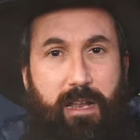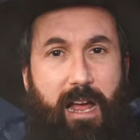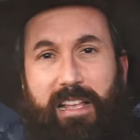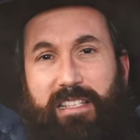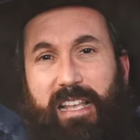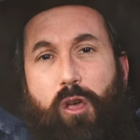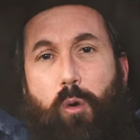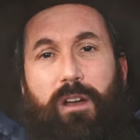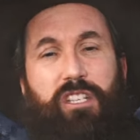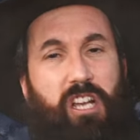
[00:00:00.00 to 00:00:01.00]
Now let's see who
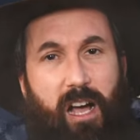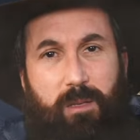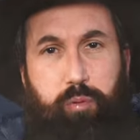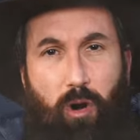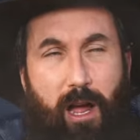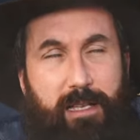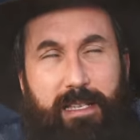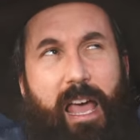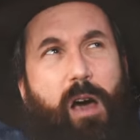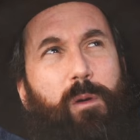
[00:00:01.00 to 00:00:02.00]
won tonight's prize.
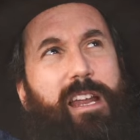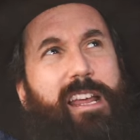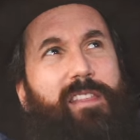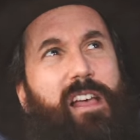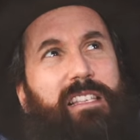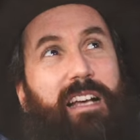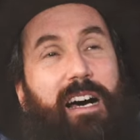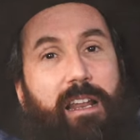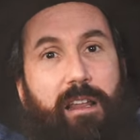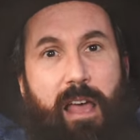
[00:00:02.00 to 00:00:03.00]
How are we gonna get that
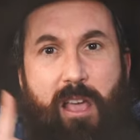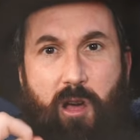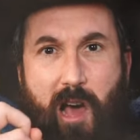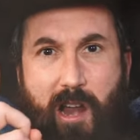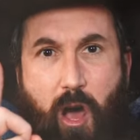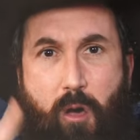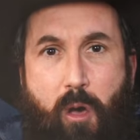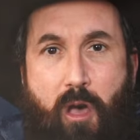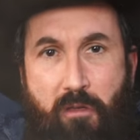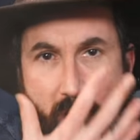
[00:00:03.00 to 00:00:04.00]
started? Hang on, I know.
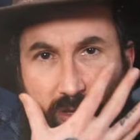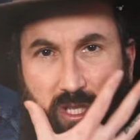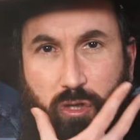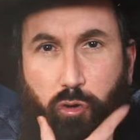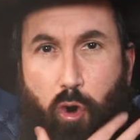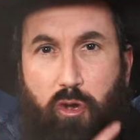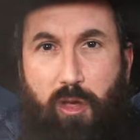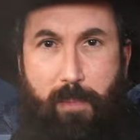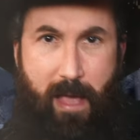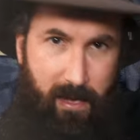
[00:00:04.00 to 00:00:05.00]
The old stroke of
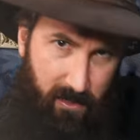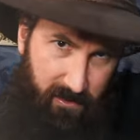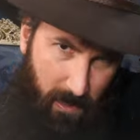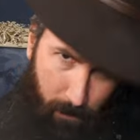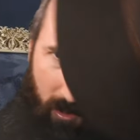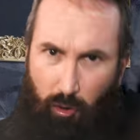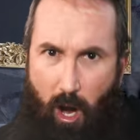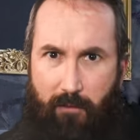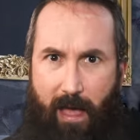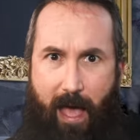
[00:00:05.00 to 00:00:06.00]
the beard and dip of the
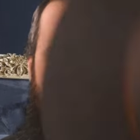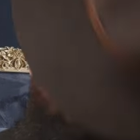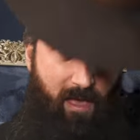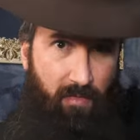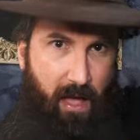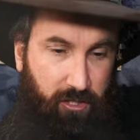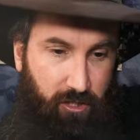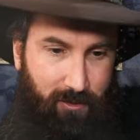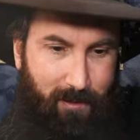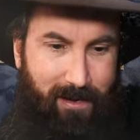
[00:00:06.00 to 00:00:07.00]
drover hat. That
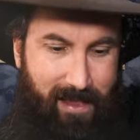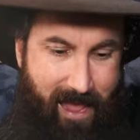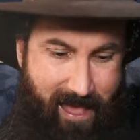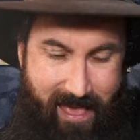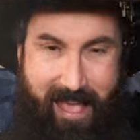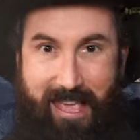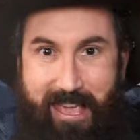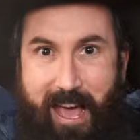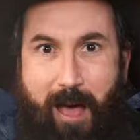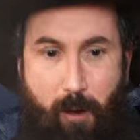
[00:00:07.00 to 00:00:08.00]
should do it. Yeah, there you
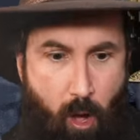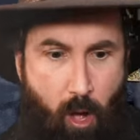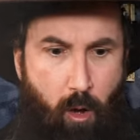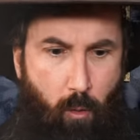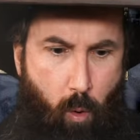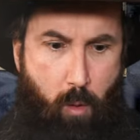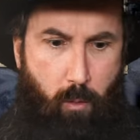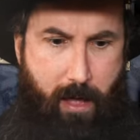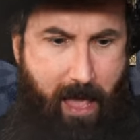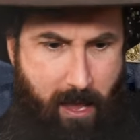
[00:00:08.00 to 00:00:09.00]
go. What?
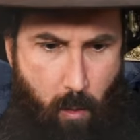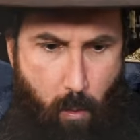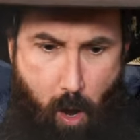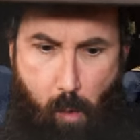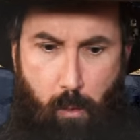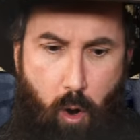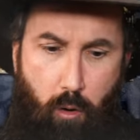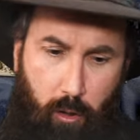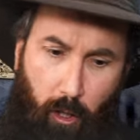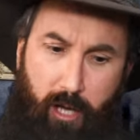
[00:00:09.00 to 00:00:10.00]
Eat? What? Oh,
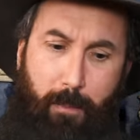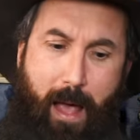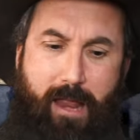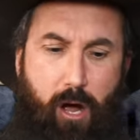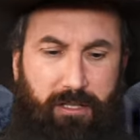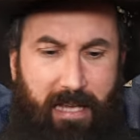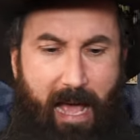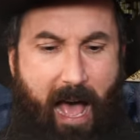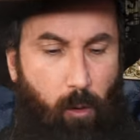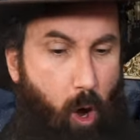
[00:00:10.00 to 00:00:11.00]
close, mate. No cigar.
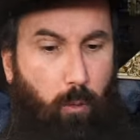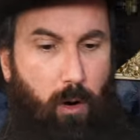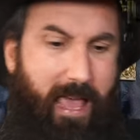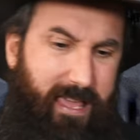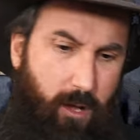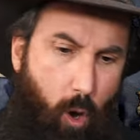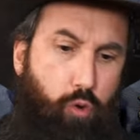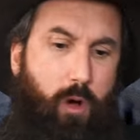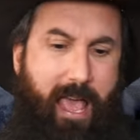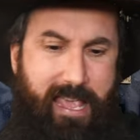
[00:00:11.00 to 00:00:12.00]
Oh, eat.
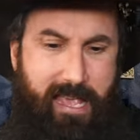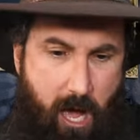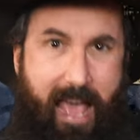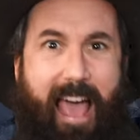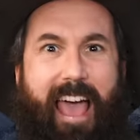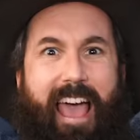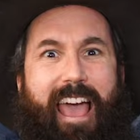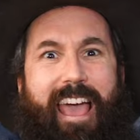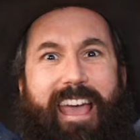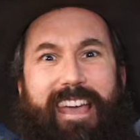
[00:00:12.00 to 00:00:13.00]
Oh, eat.
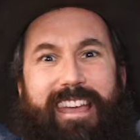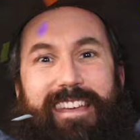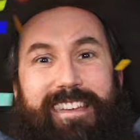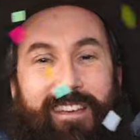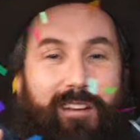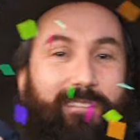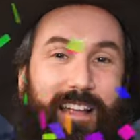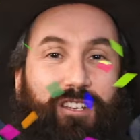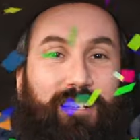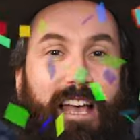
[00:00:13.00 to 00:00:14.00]
Hey,
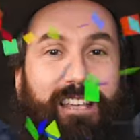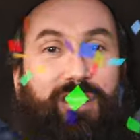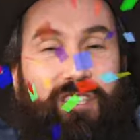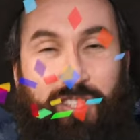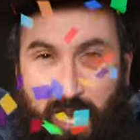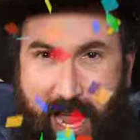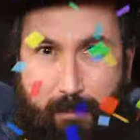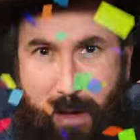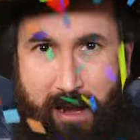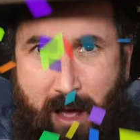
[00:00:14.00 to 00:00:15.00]
congratulations,
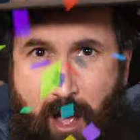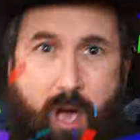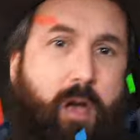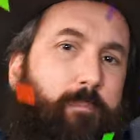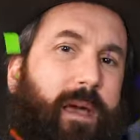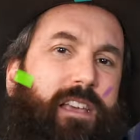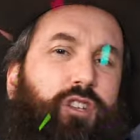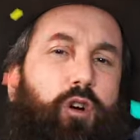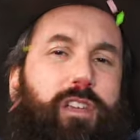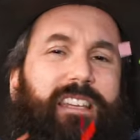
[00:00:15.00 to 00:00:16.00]
champion. Make
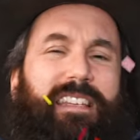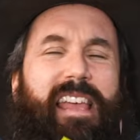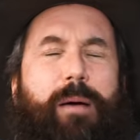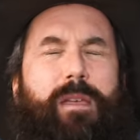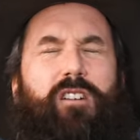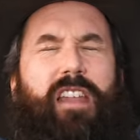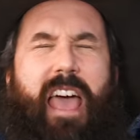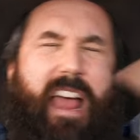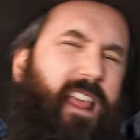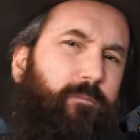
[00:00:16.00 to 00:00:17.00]
sure you DM me on
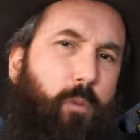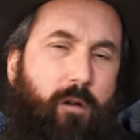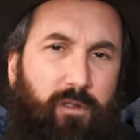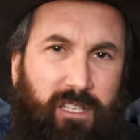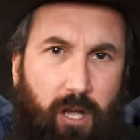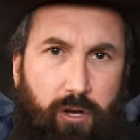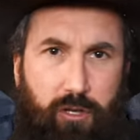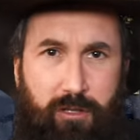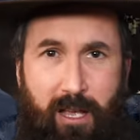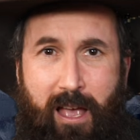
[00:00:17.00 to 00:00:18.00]
any of Murphy's
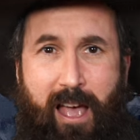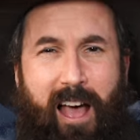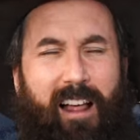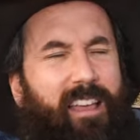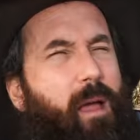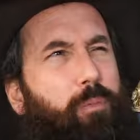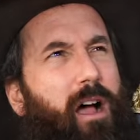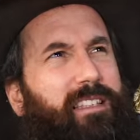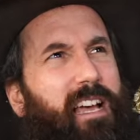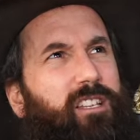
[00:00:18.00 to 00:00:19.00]
socials I'll get that
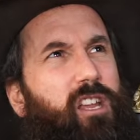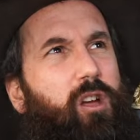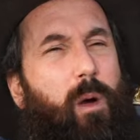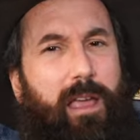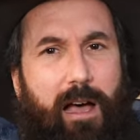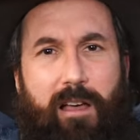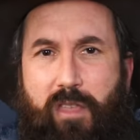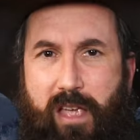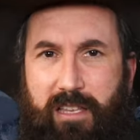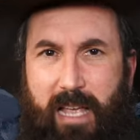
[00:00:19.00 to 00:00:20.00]
prize out to you quicker.
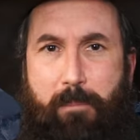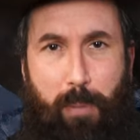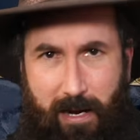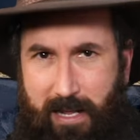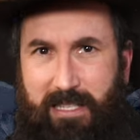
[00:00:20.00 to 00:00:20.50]
You can say Bunning